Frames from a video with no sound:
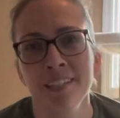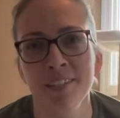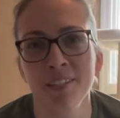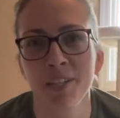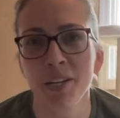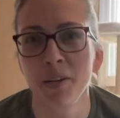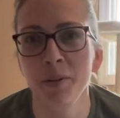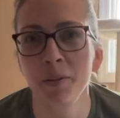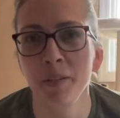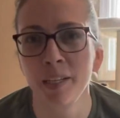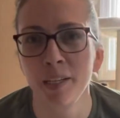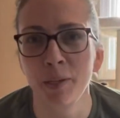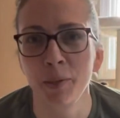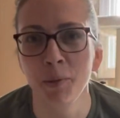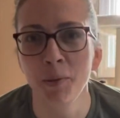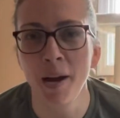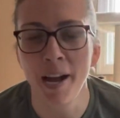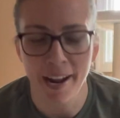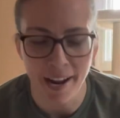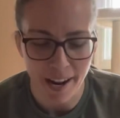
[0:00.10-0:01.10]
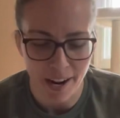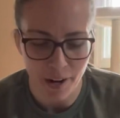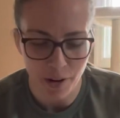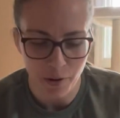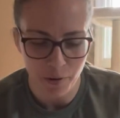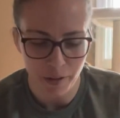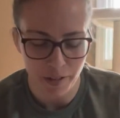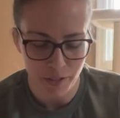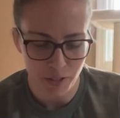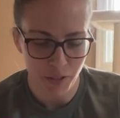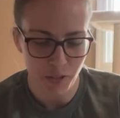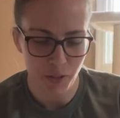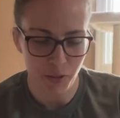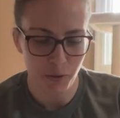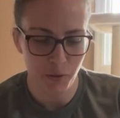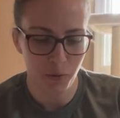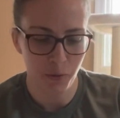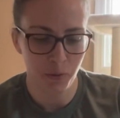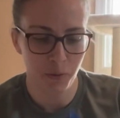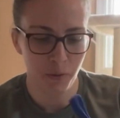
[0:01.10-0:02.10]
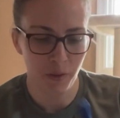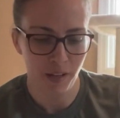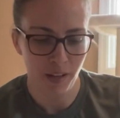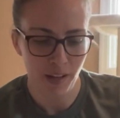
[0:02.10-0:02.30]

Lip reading: show you how to